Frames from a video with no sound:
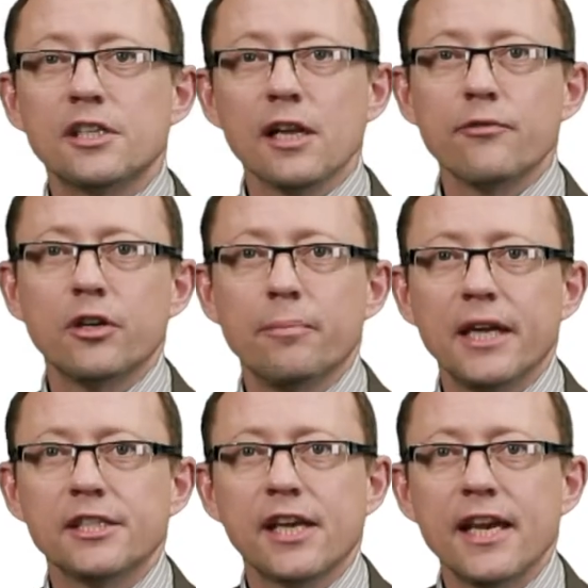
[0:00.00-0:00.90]
deliver and
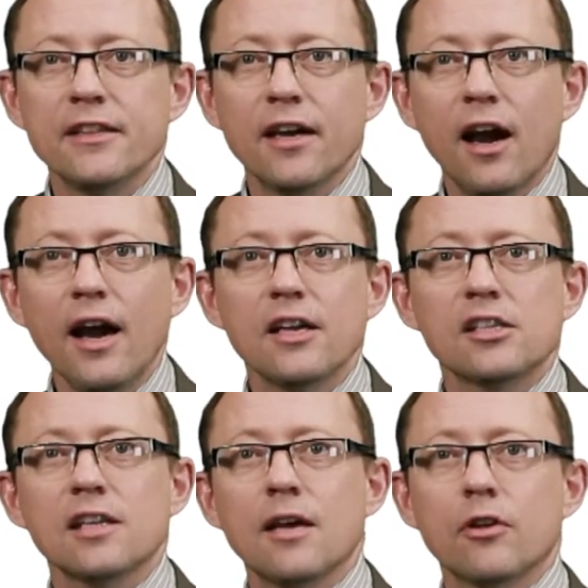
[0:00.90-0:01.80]
maintain the
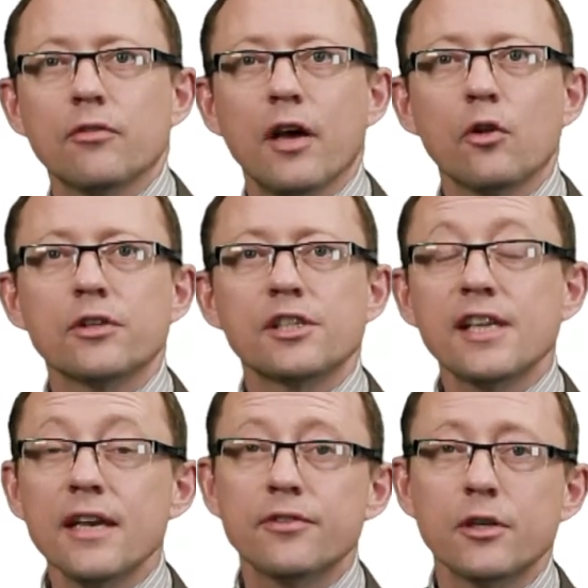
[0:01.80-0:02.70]
highest level of health and
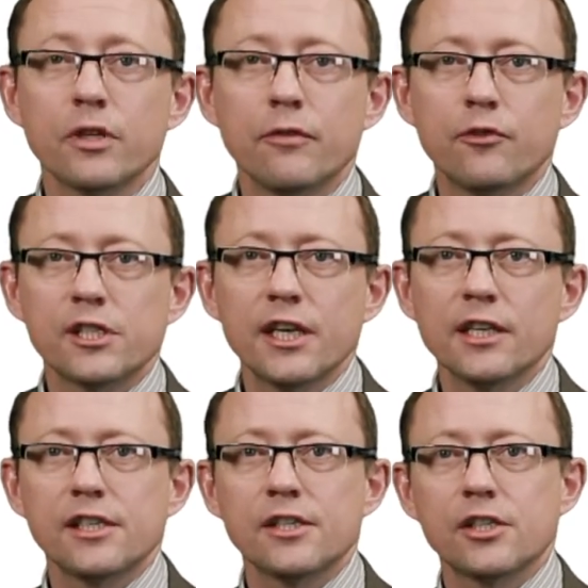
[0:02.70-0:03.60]
safety within
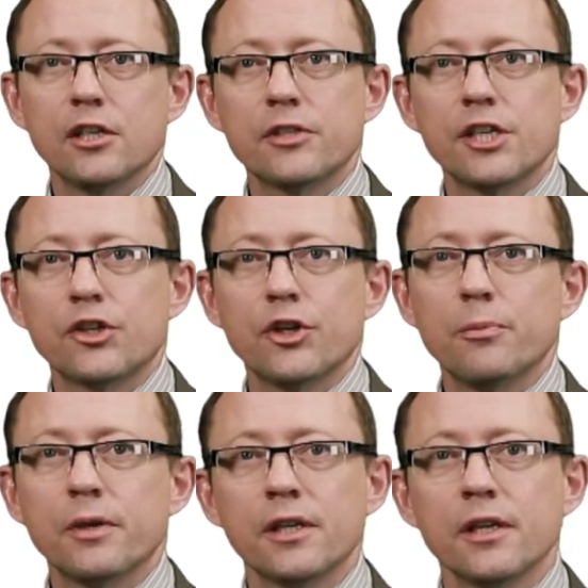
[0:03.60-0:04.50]
Facilities Services Group,